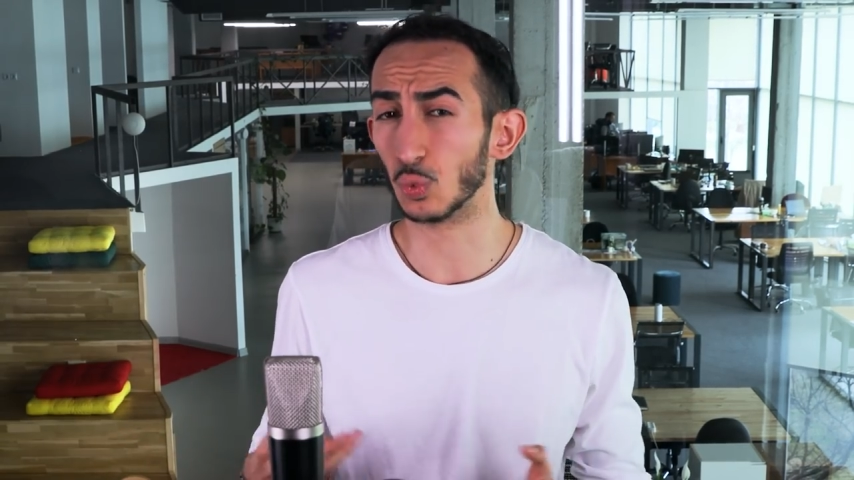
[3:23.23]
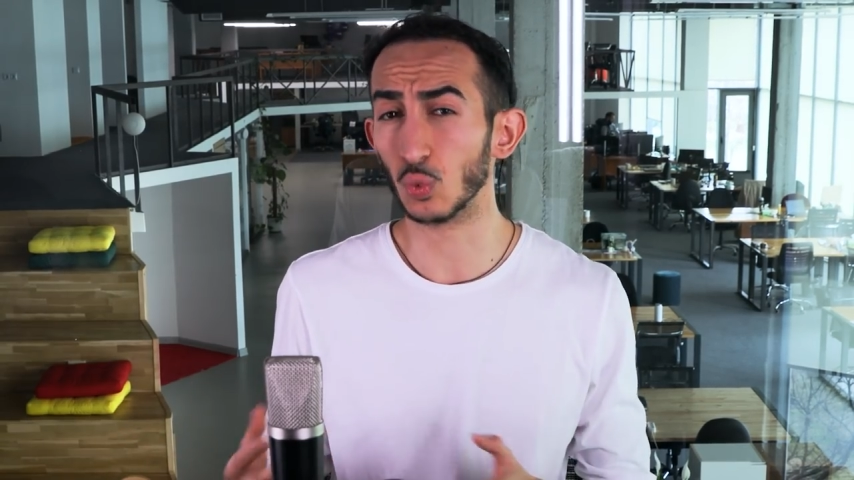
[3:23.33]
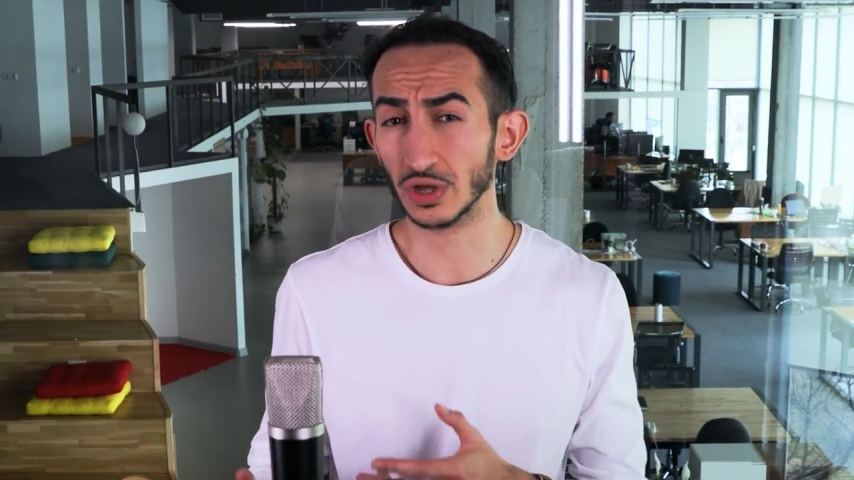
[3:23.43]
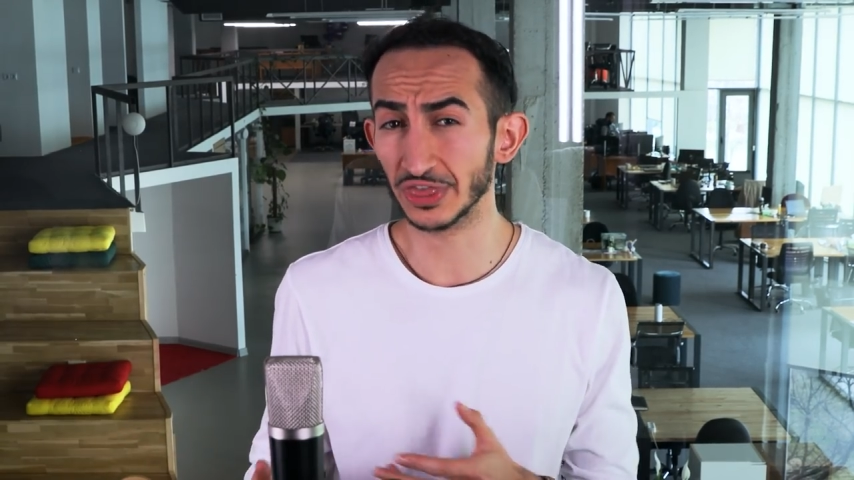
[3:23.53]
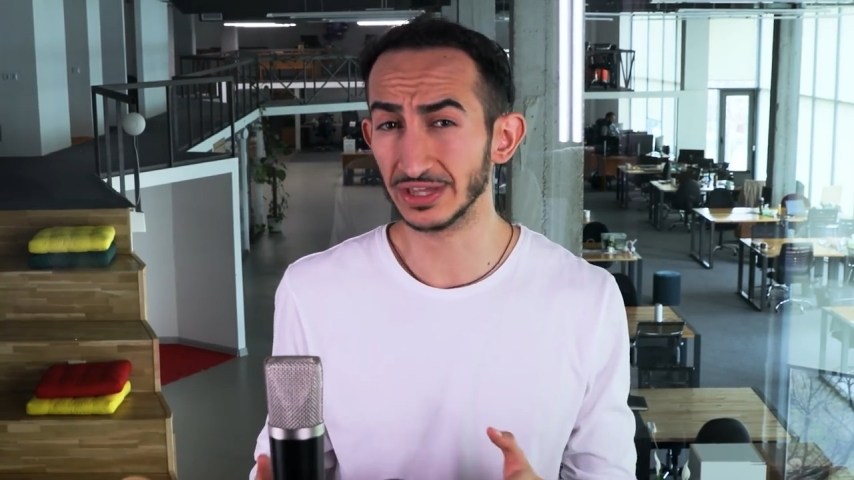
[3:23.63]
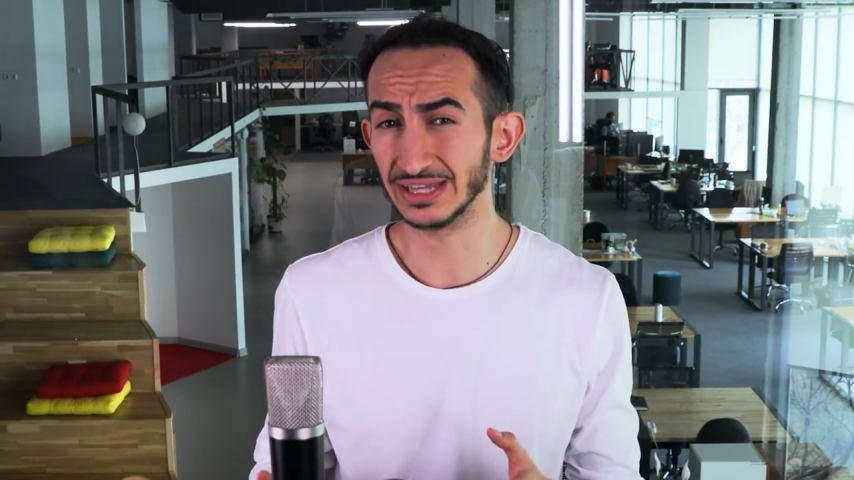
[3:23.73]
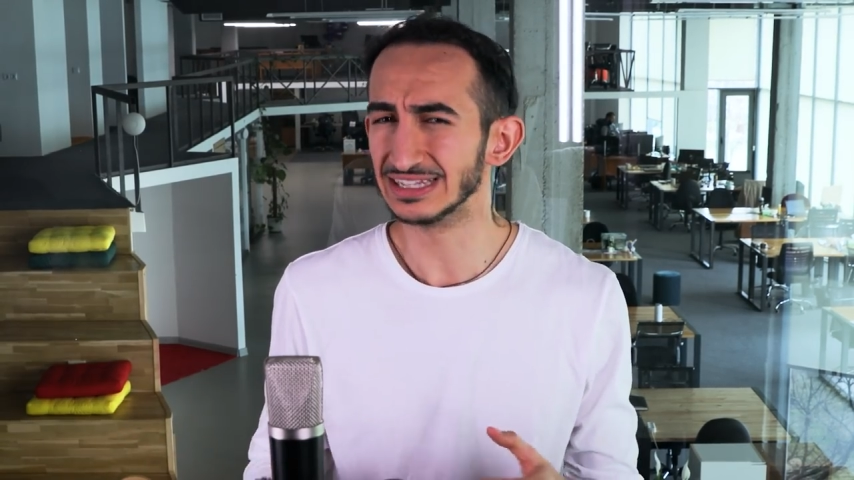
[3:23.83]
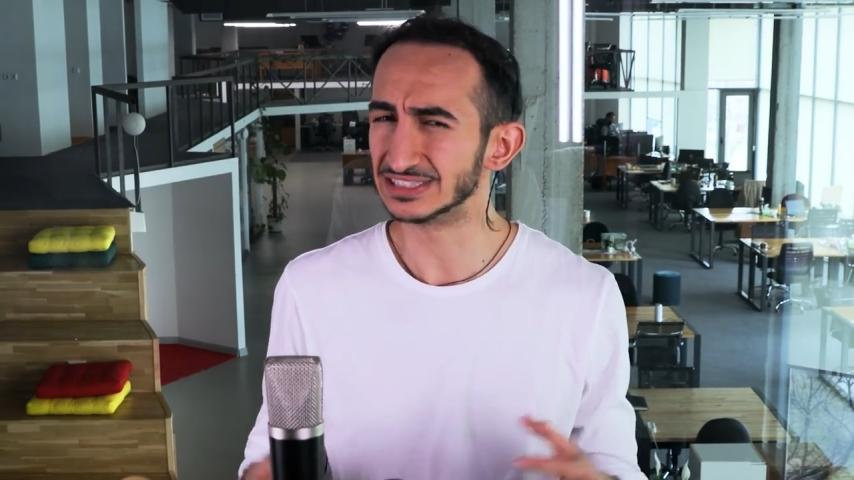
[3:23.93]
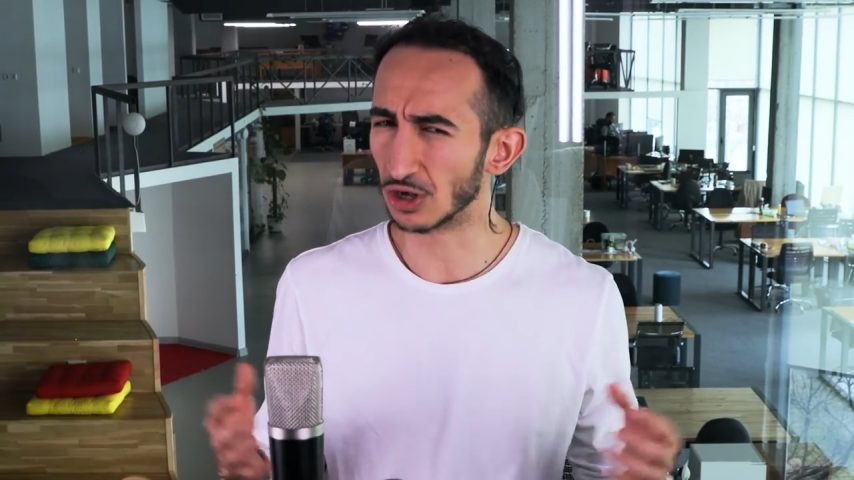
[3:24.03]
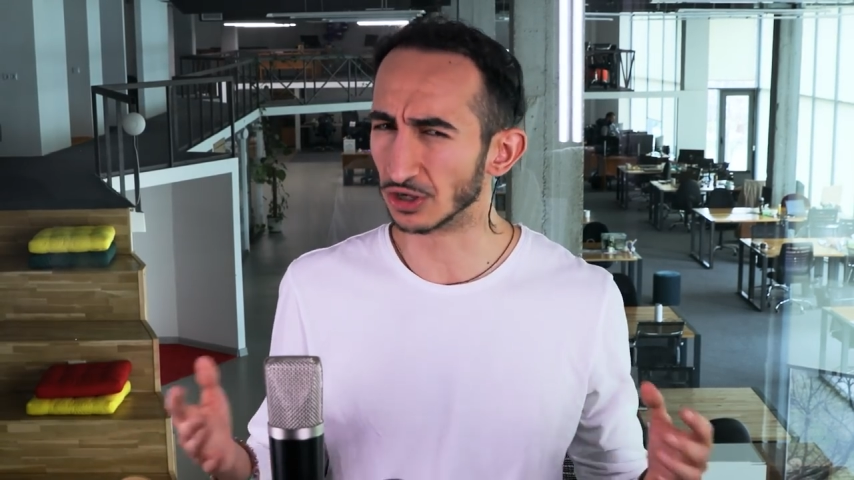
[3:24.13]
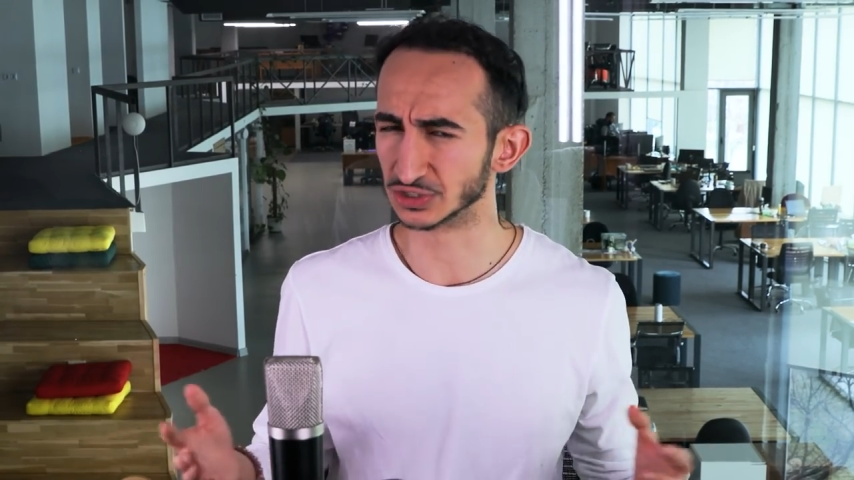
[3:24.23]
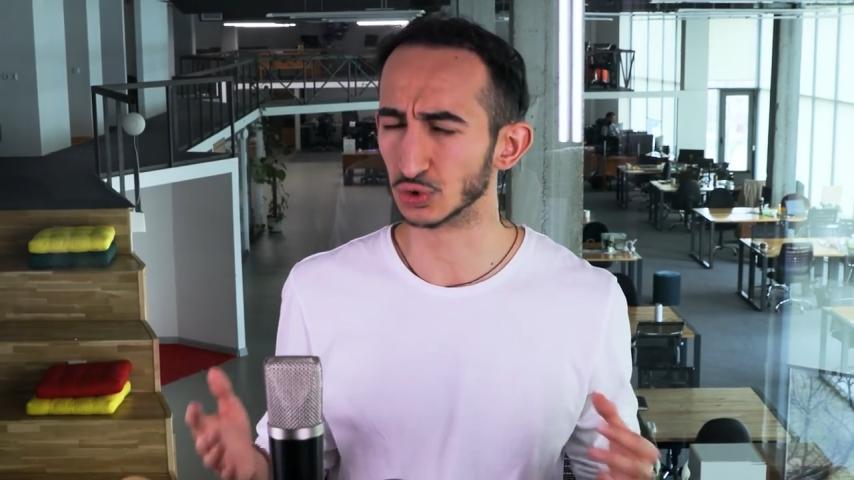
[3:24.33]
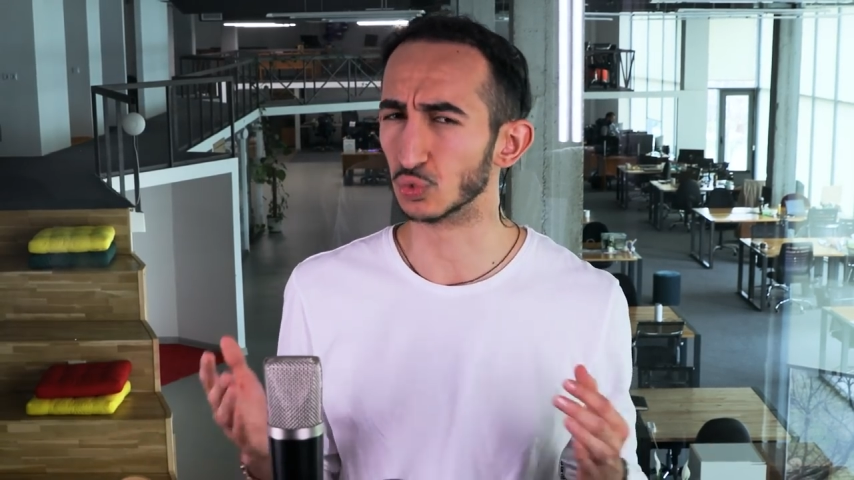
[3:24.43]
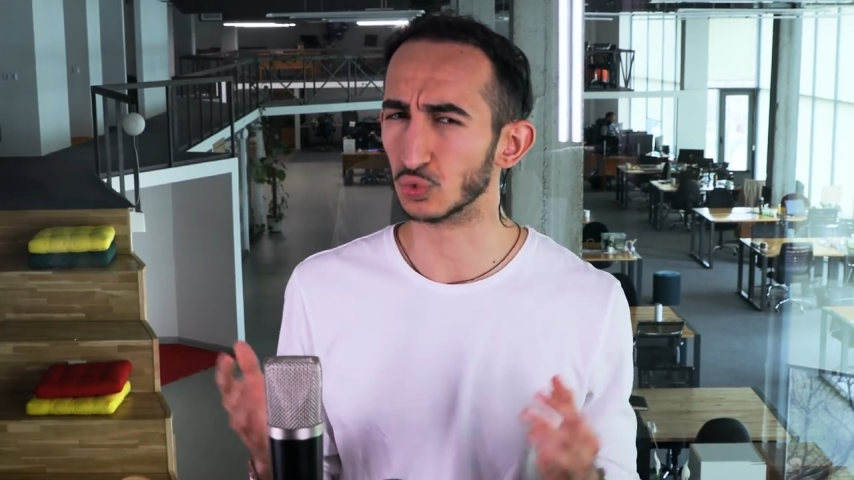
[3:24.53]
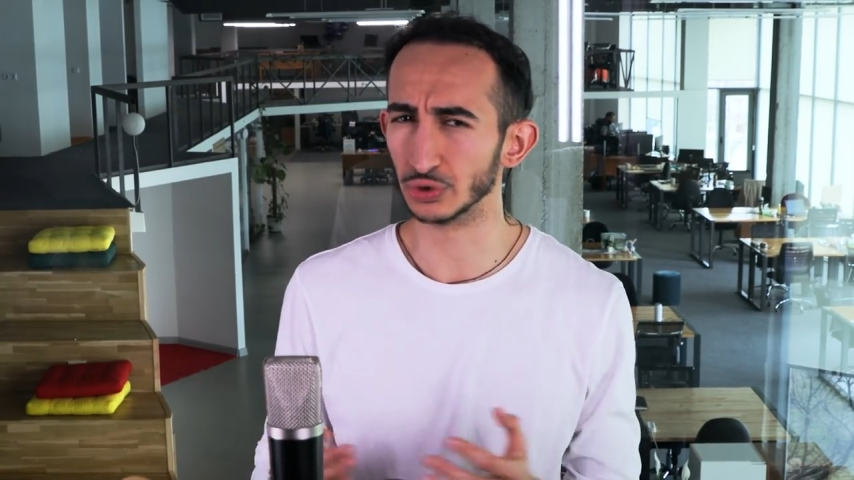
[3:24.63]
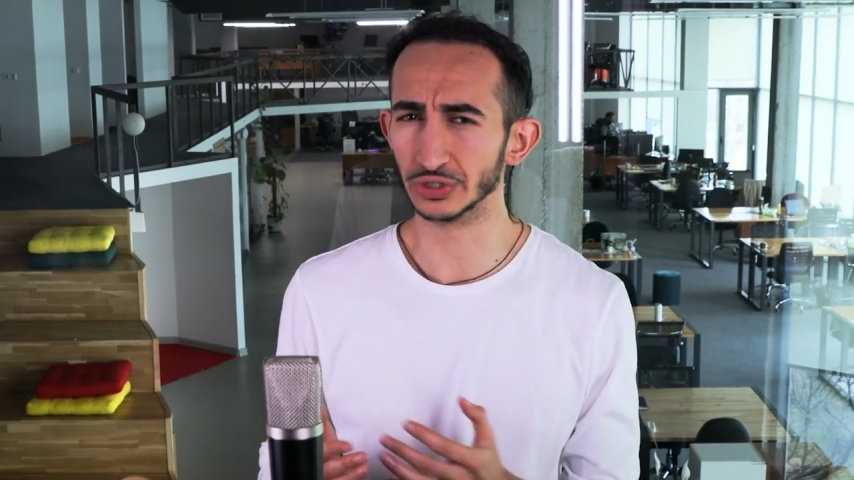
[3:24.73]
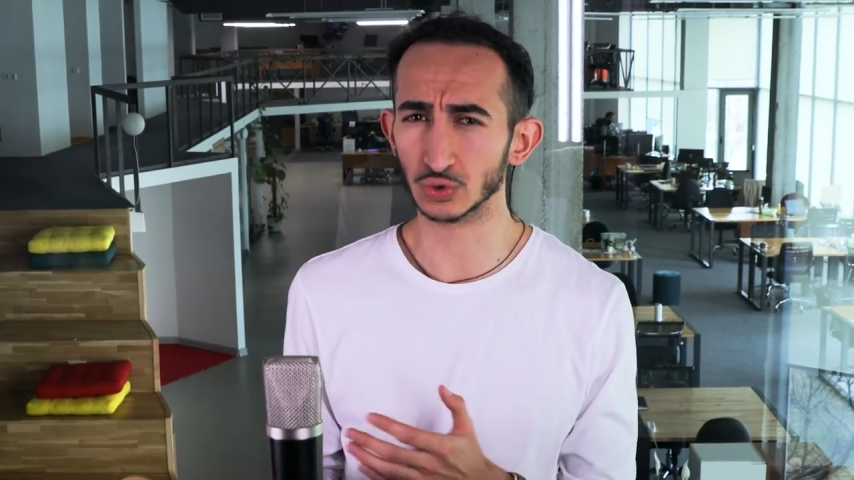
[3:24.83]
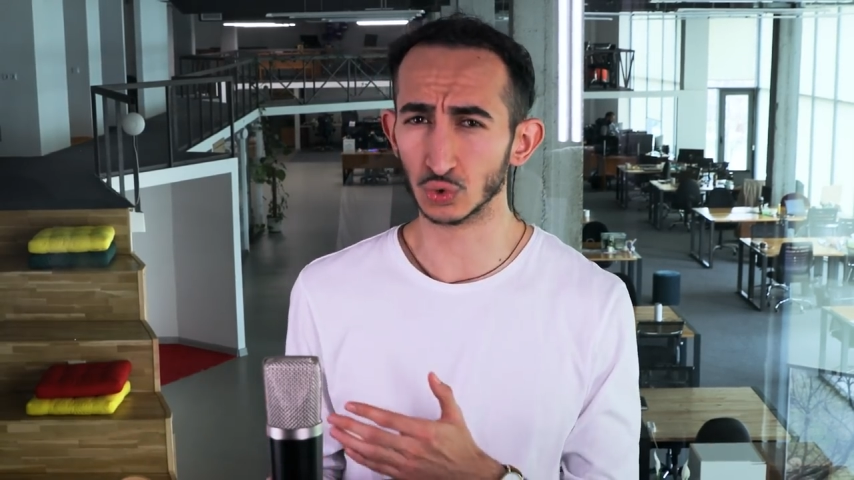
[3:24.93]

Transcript: with it is also really